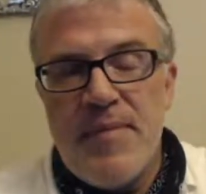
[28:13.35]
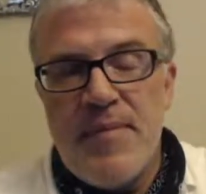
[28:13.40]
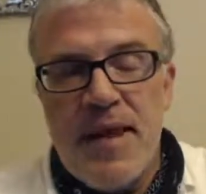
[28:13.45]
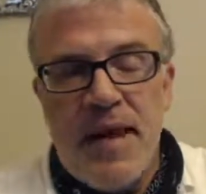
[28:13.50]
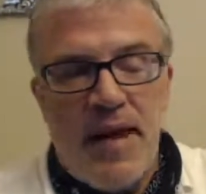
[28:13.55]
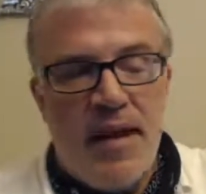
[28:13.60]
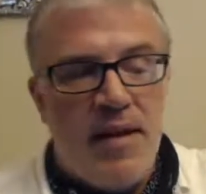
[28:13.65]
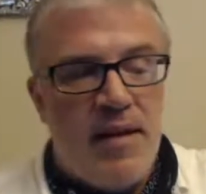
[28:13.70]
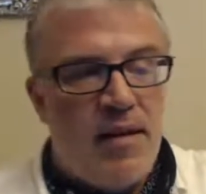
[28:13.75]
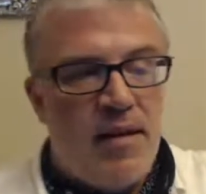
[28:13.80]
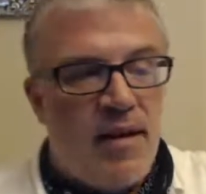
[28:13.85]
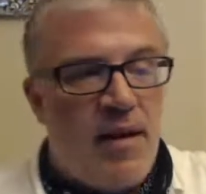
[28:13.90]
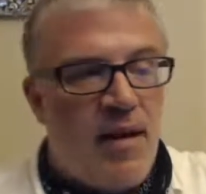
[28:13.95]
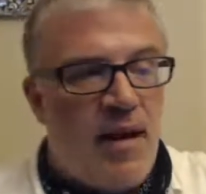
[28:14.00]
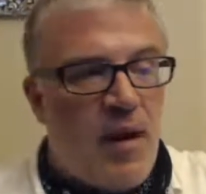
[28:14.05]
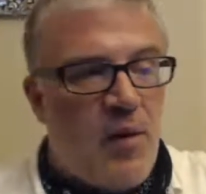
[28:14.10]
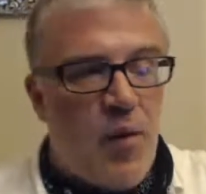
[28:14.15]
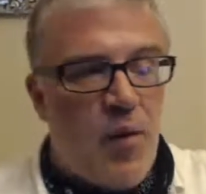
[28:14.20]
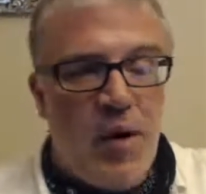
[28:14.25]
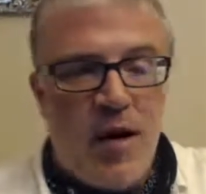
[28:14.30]
and
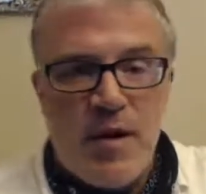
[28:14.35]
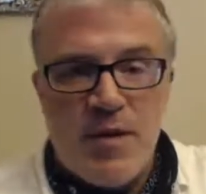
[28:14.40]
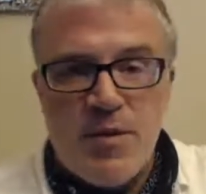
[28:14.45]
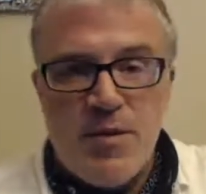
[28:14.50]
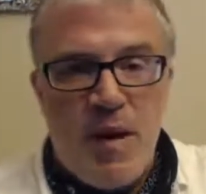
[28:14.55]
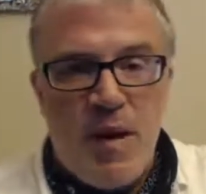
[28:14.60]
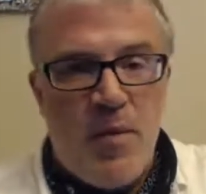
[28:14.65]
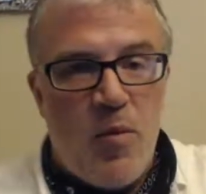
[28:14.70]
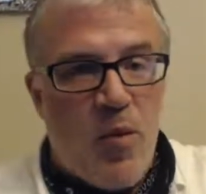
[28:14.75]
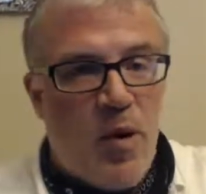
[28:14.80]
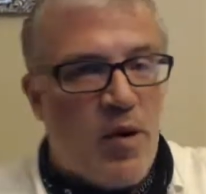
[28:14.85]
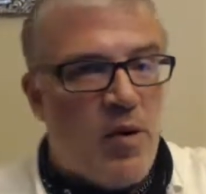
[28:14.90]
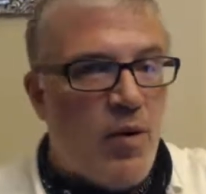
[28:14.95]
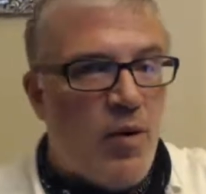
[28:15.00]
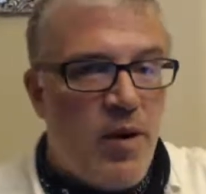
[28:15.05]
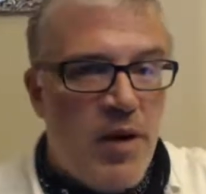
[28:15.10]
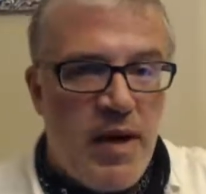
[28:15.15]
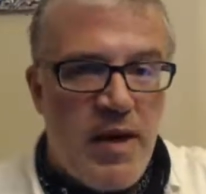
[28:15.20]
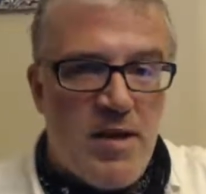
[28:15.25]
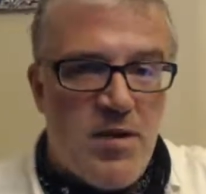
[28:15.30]
we're
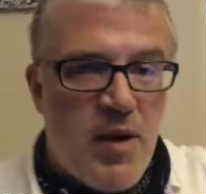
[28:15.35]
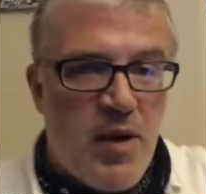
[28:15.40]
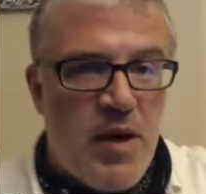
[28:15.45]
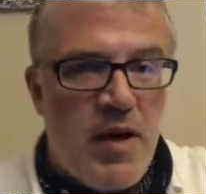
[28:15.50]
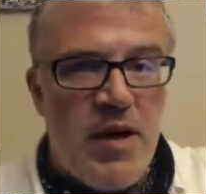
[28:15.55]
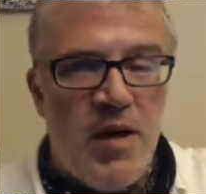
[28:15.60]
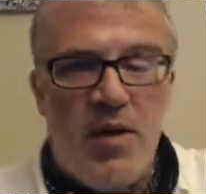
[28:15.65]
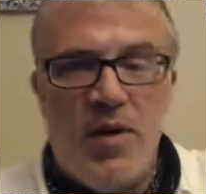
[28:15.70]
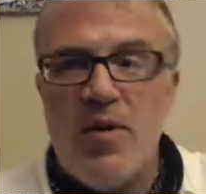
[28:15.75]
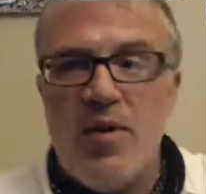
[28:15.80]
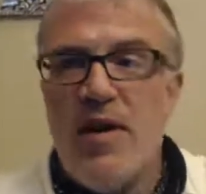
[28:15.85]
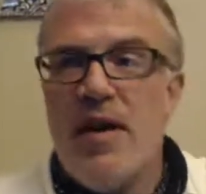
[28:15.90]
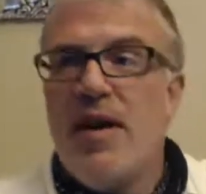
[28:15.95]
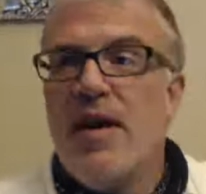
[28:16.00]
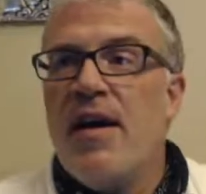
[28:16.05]
learning as we go.